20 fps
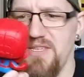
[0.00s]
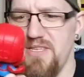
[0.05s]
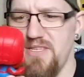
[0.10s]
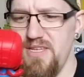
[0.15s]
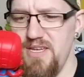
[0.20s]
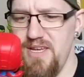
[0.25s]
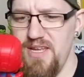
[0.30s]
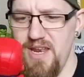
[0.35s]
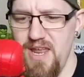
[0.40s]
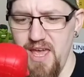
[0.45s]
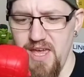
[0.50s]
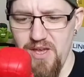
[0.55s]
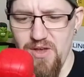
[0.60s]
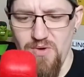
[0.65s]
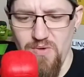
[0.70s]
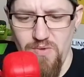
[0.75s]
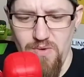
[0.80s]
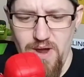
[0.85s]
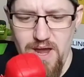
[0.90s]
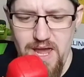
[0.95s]
did a
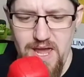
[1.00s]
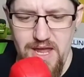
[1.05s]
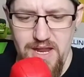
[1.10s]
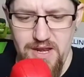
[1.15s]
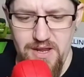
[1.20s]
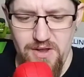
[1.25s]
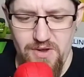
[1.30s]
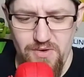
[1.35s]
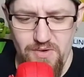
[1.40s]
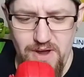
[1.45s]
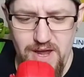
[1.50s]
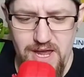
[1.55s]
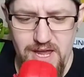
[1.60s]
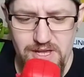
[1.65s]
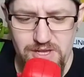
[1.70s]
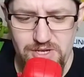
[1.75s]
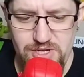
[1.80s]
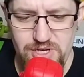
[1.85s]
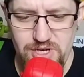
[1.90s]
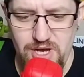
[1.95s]
great,
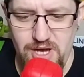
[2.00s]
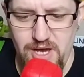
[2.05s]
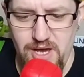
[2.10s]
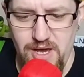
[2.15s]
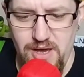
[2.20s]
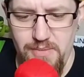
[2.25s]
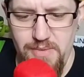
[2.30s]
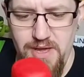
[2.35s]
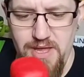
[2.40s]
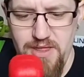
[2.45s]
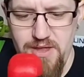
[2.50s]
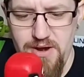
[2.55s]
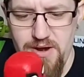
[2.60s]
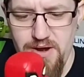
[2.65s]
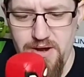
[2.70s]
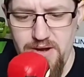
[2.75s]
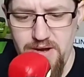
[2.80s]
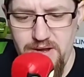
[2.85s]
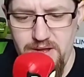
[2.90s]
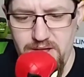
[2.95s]
great job, and
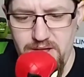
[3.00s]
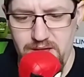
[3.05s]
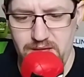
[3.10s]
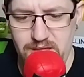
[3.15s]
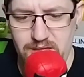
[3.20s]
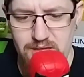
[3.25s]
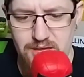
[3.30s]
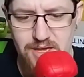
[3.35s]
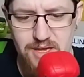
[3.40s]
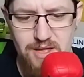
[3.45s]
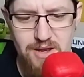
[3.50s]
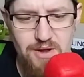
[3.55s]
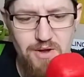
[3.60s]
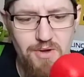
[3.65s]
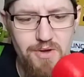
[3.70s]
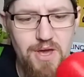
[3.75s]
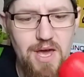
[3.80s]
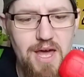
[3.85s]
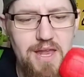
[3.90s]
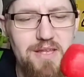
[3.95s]
they're
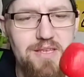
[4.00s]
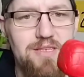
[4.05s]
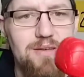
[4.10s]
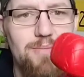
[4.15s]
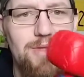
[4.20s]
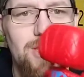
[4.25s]
kind of some of the